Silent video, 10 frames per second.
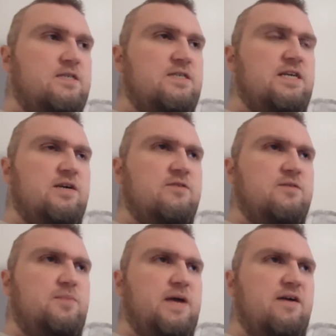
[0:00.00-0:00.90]
Tara's
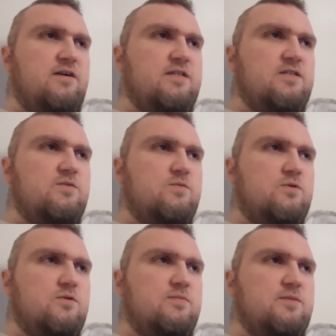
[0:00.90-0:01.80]
parents were
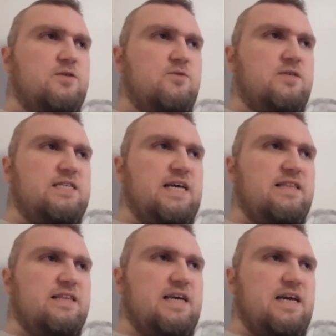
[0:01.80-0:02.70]
ultimately going to
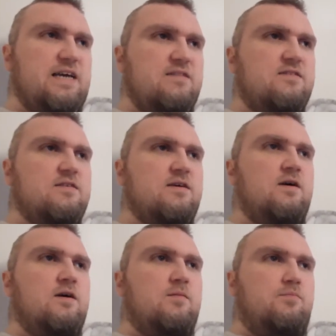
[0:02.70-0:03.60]
take the kids,
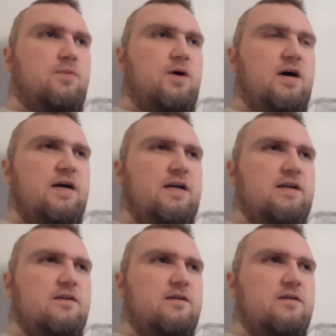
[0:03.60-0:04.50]
but